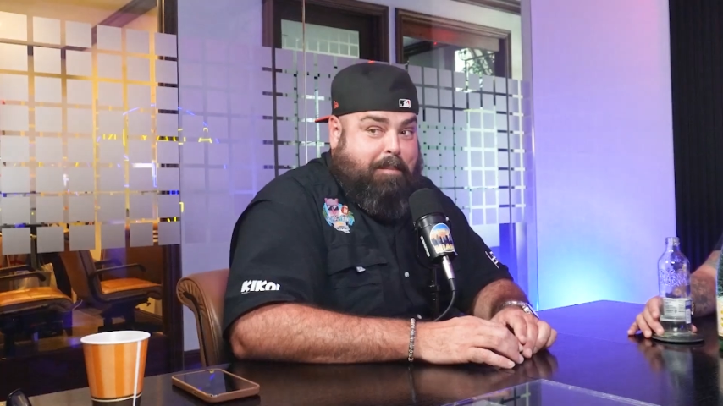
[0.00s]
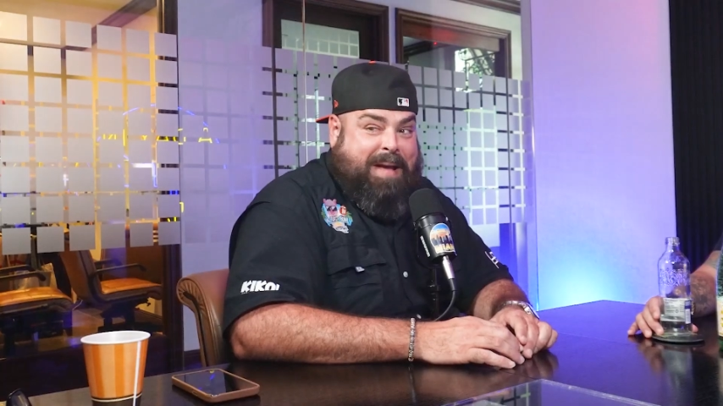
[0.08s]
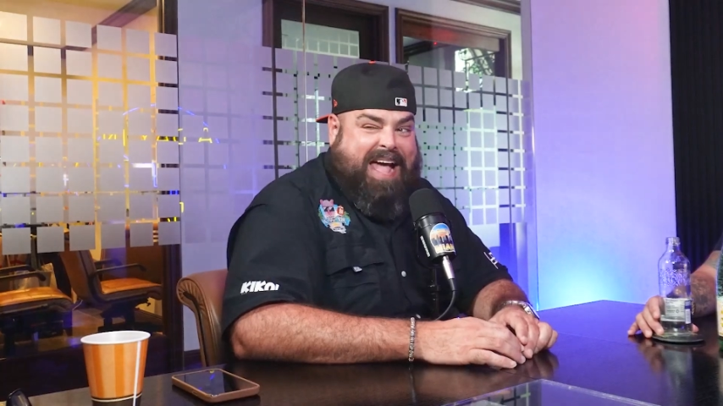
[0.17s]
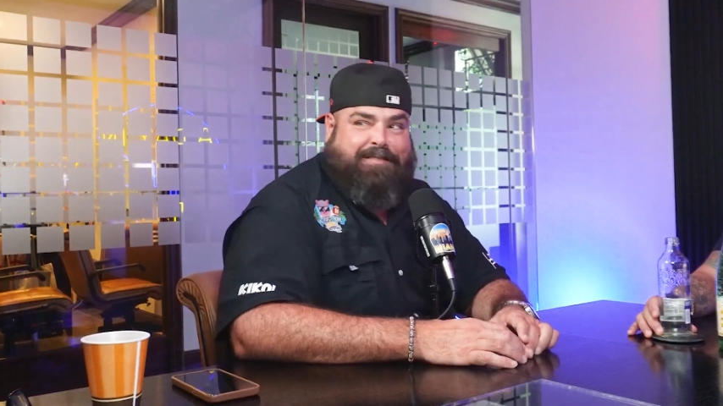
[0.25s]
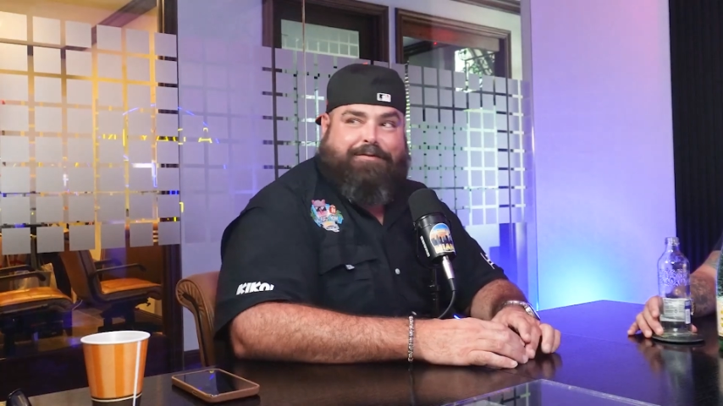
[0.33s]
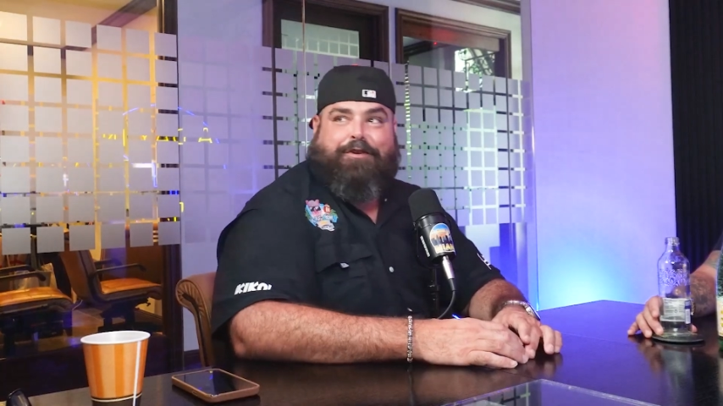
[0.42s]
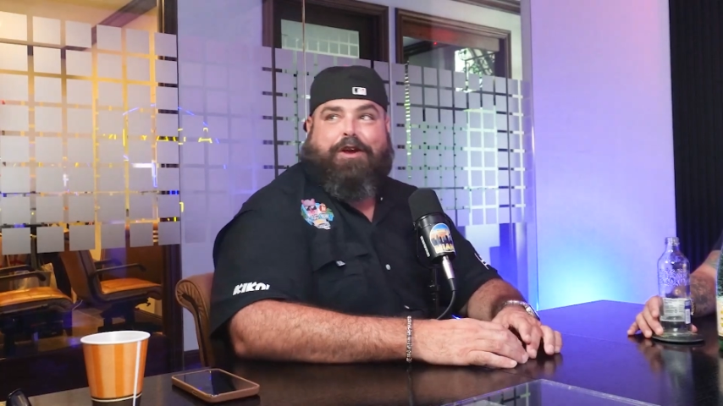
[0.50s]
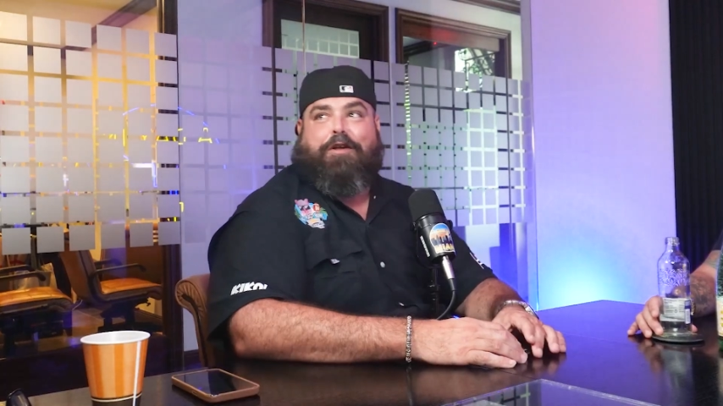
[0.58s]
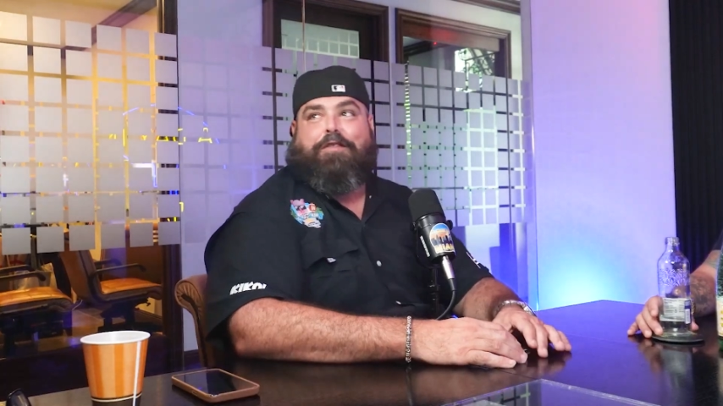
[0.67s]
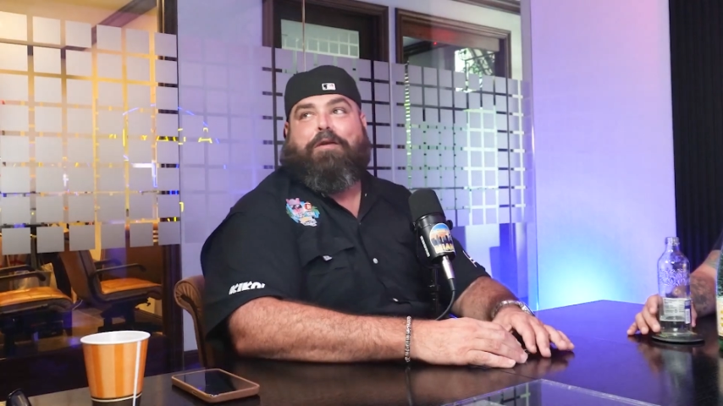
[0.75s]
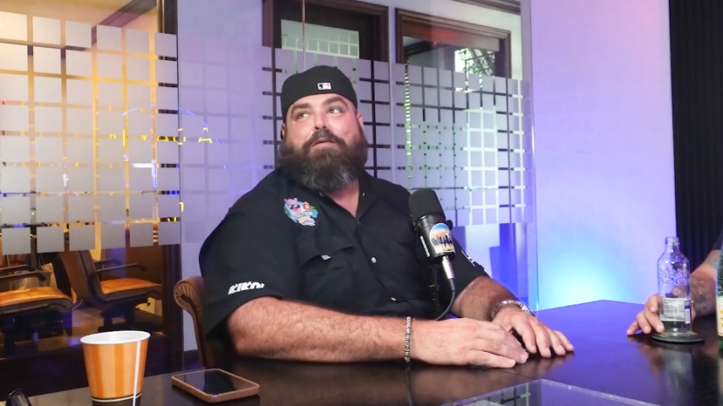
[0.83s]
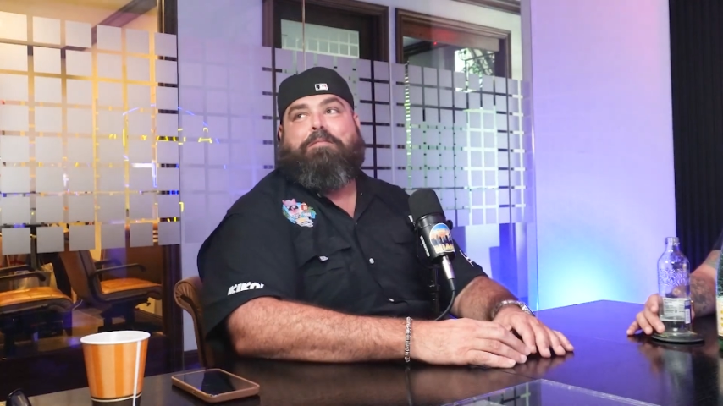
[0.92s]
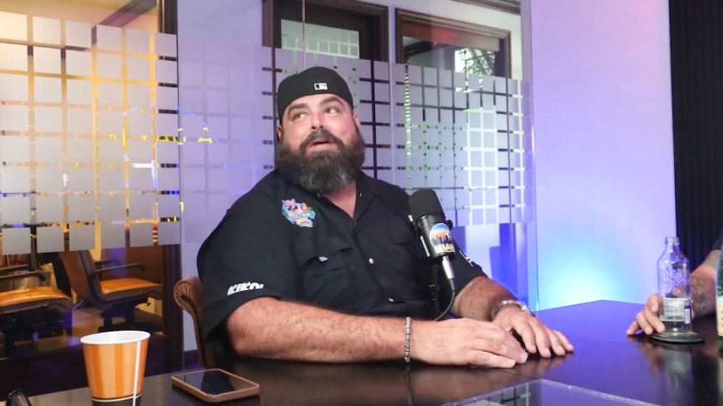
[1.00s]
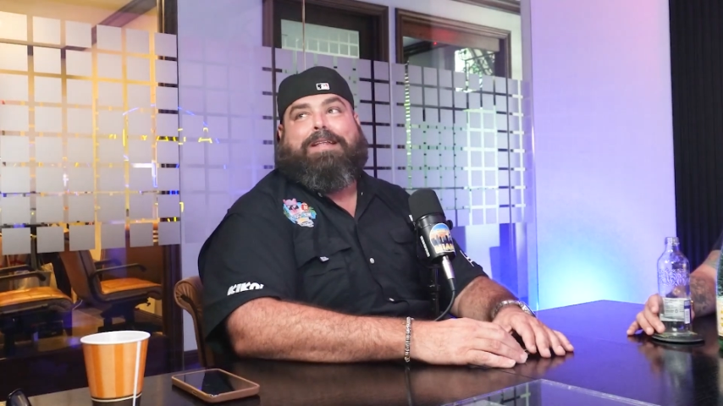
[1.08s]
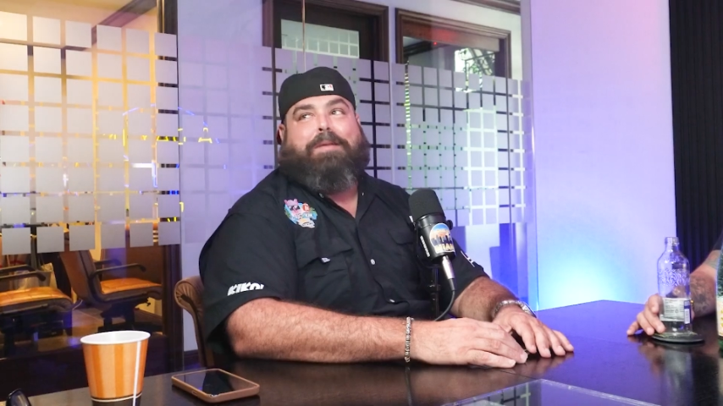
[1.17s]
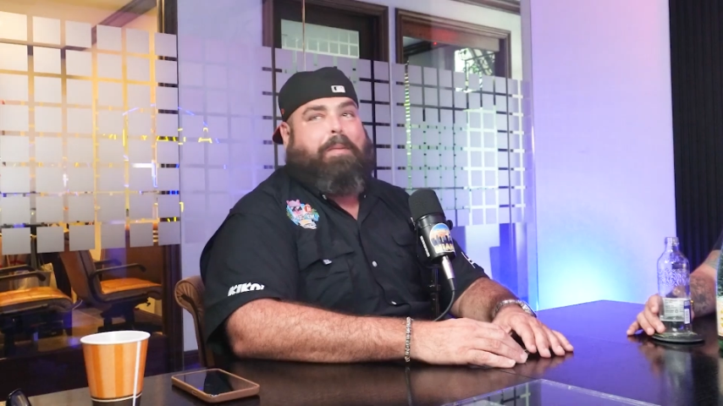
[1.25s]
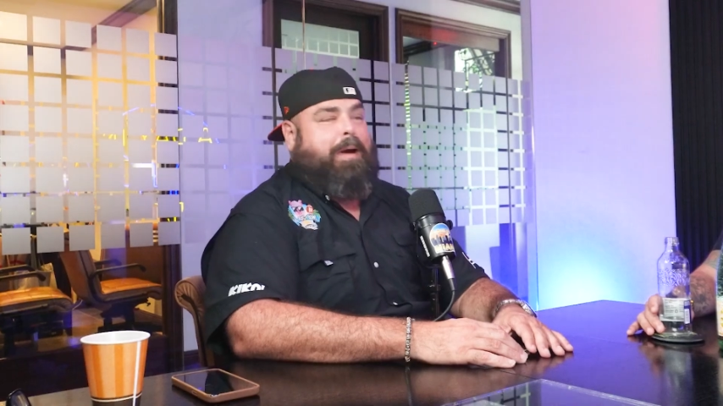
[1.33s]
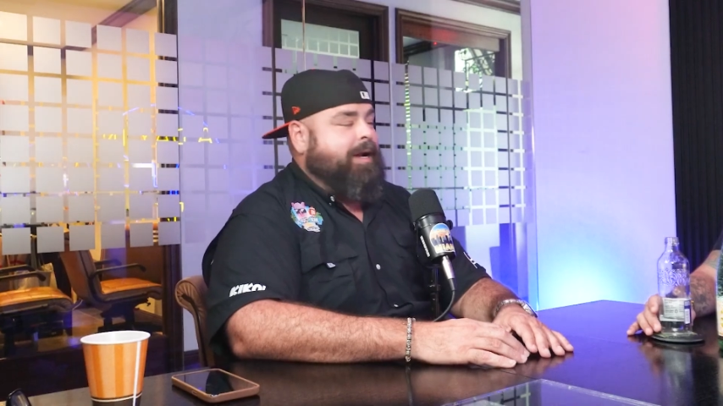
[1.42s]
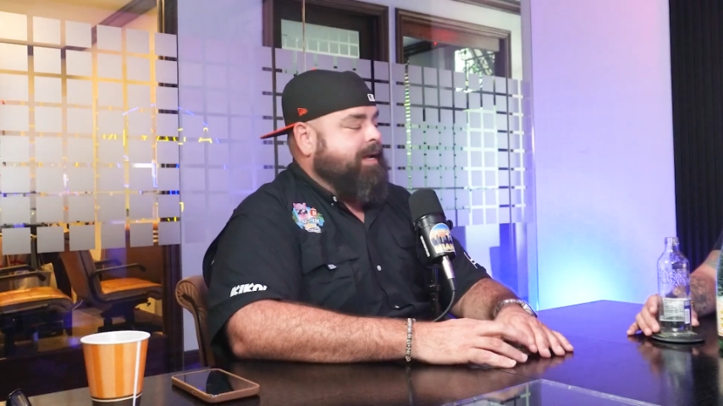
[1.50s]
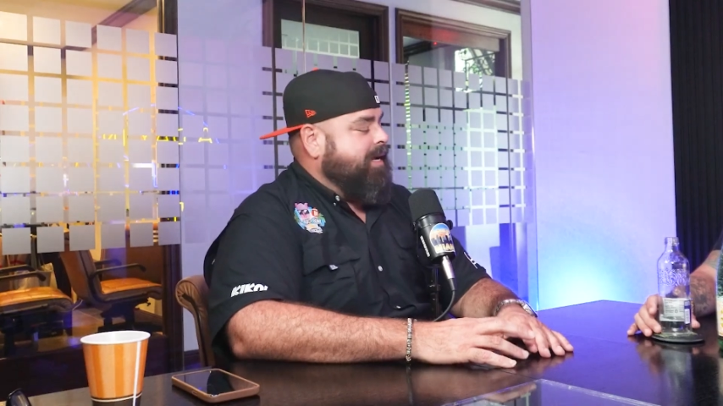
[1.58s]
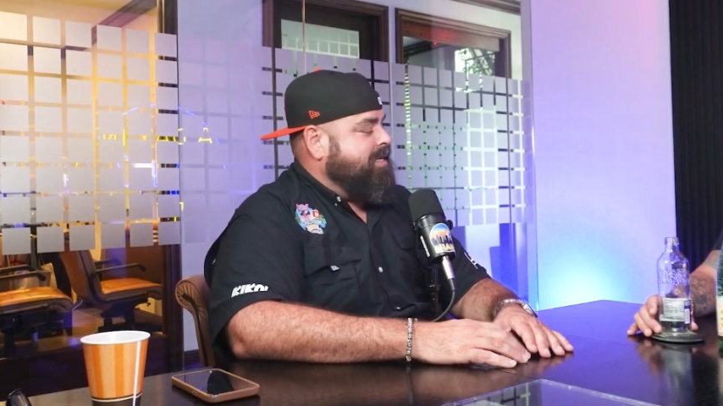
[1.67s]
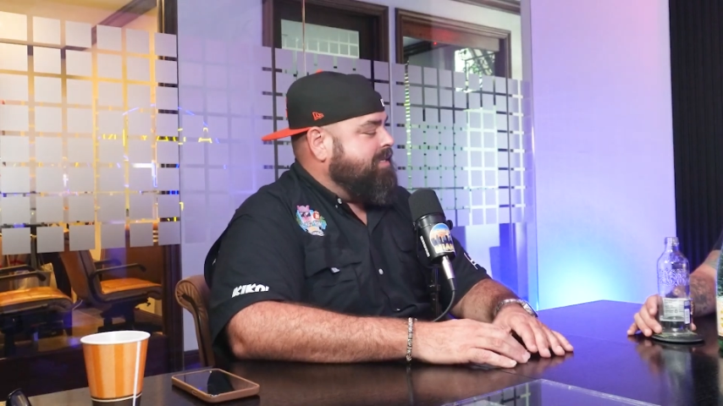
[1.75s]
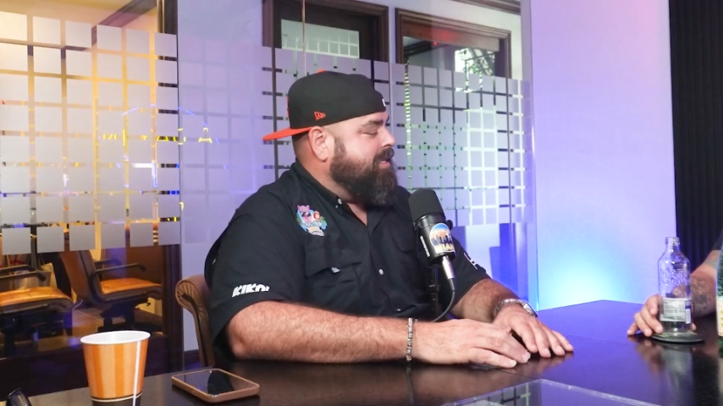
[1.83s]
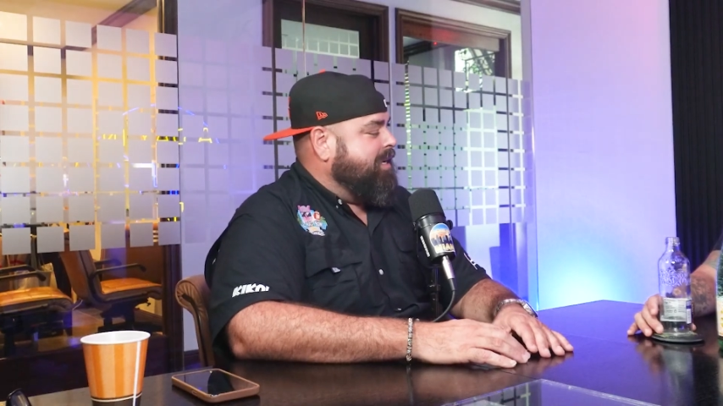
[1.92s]
banter, I don't think would make the
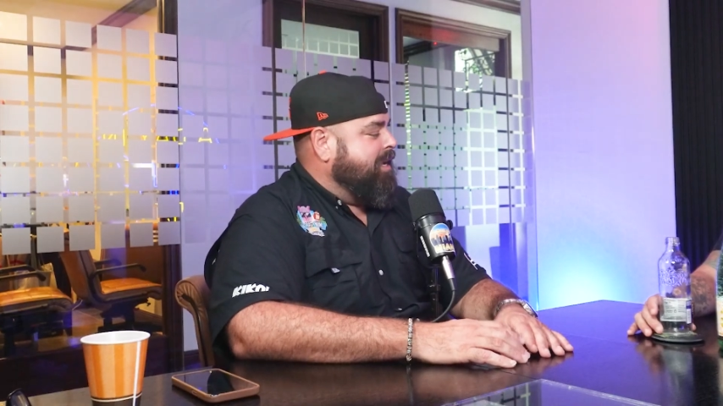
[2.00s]
podcast.